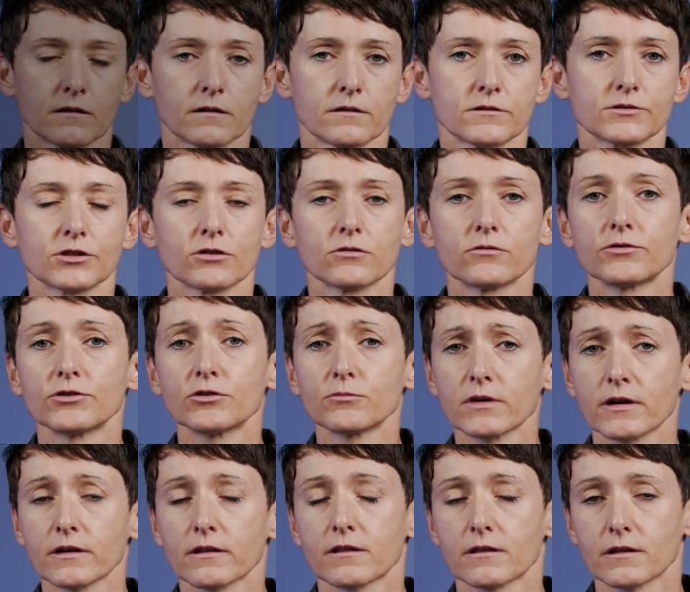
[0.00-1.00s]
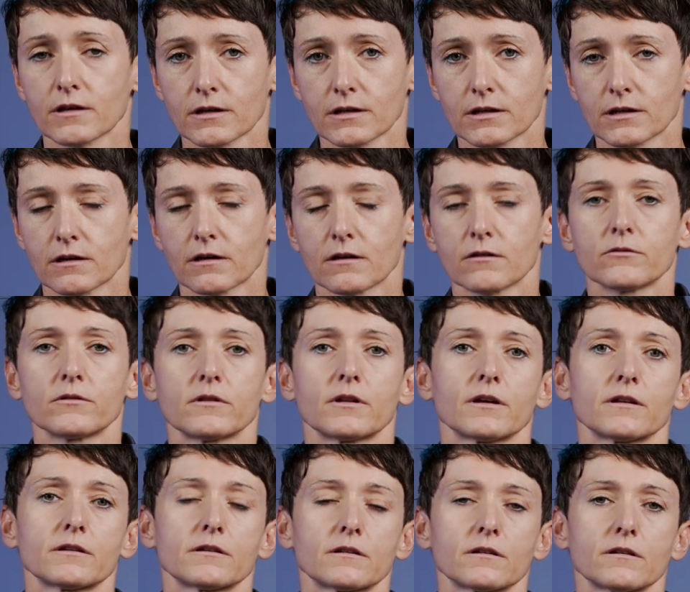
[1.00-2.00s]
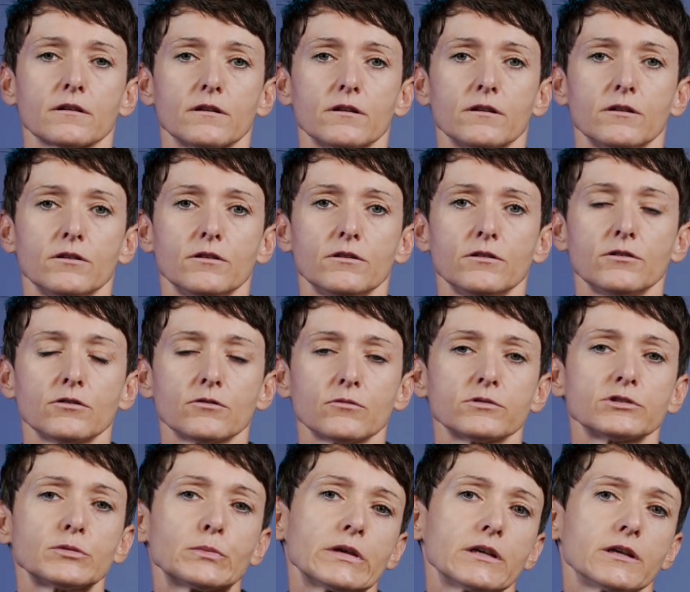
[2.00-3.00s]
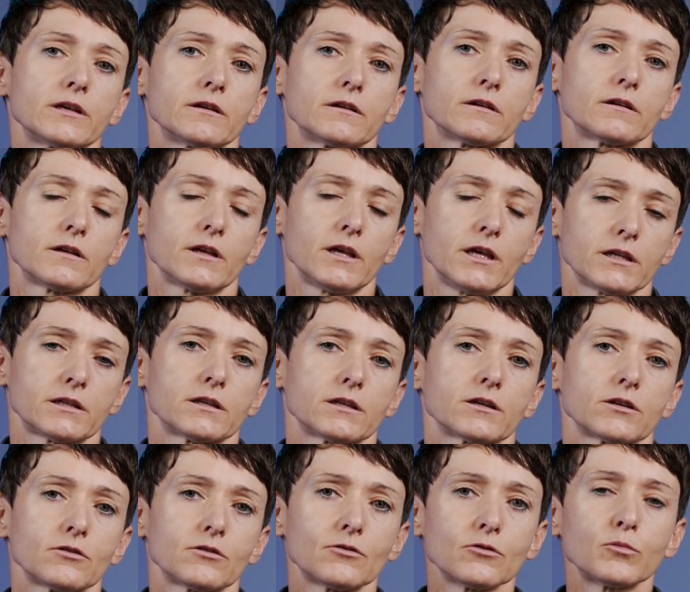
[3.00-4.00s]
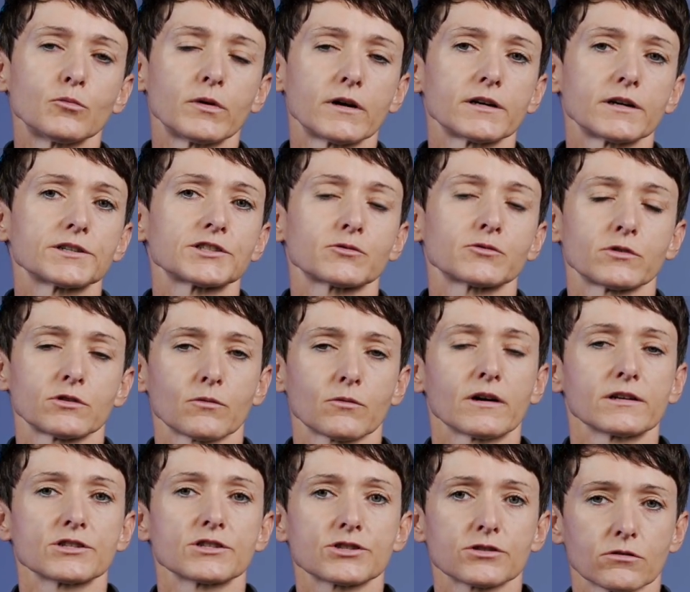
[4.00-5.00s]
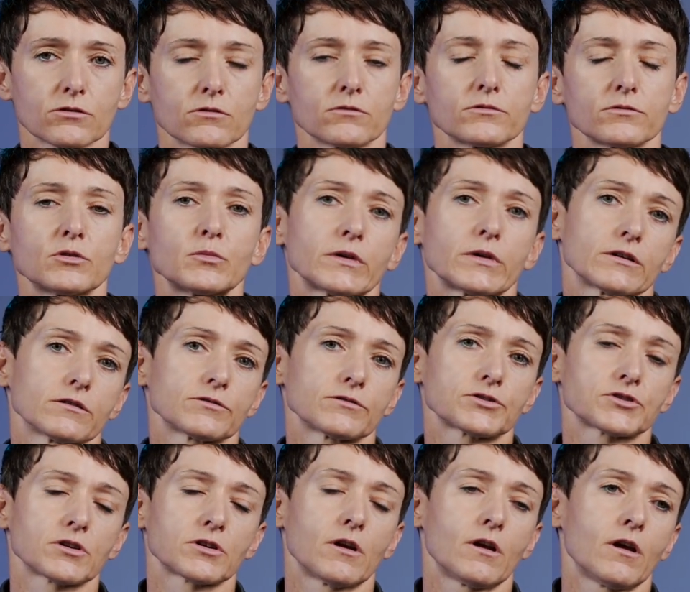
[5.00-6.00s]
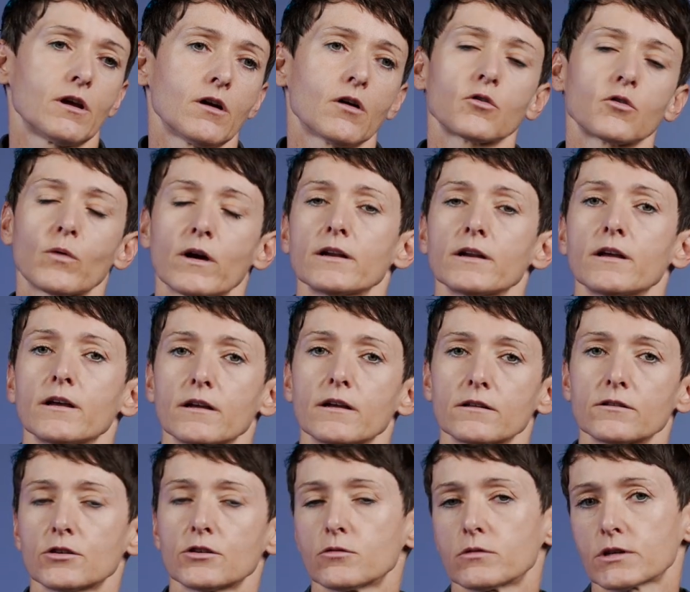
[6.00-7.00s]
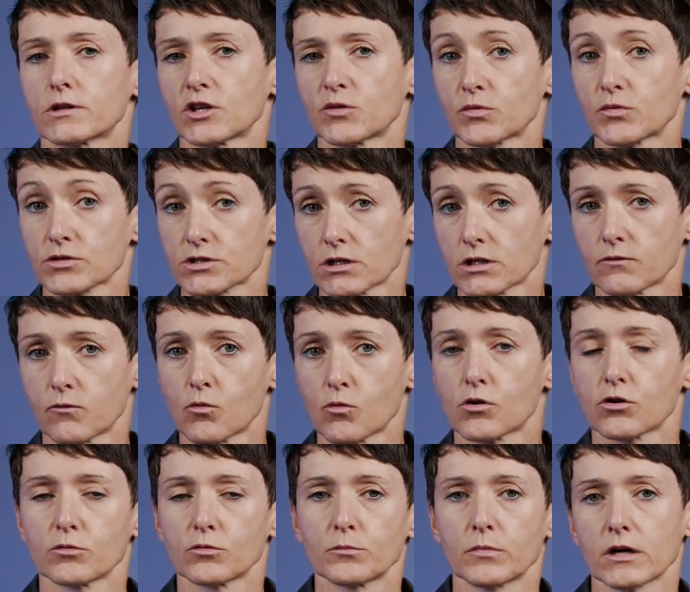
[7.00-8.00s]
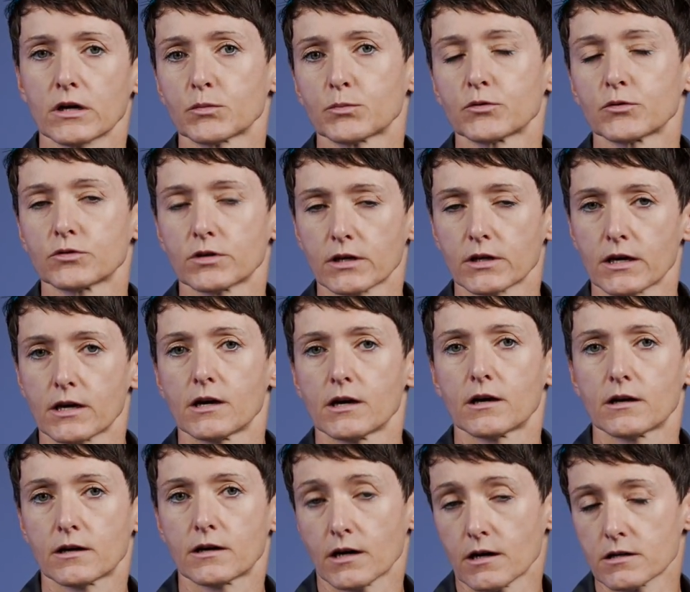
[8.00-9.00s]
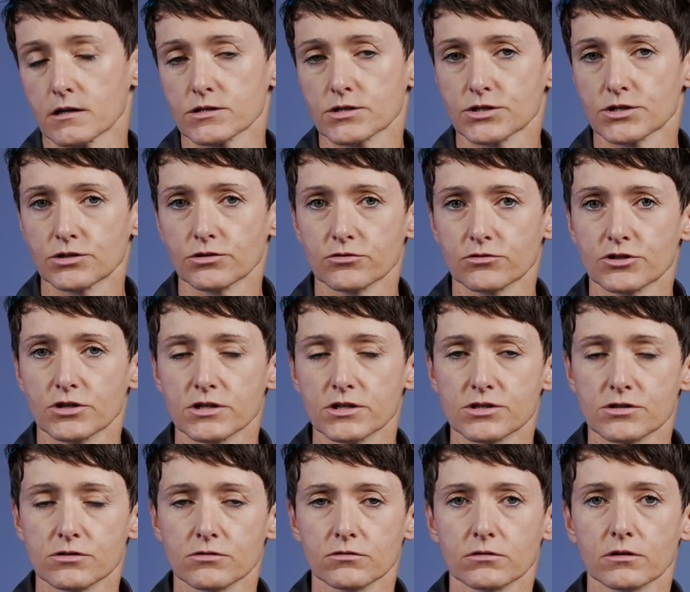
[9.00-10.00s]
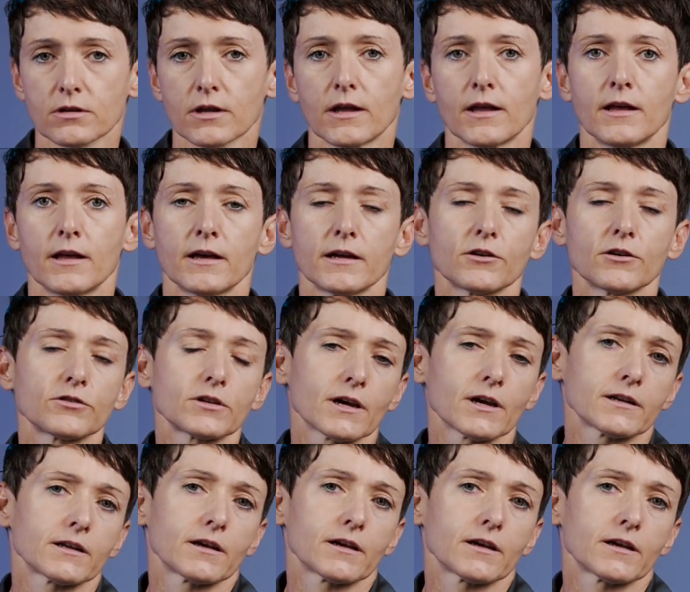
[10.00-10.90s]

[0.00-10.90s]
So you might think now that you would be hitting two birds with one stone, because on one hand you will keep yourself warm by putting gas in your dry suit, And on the other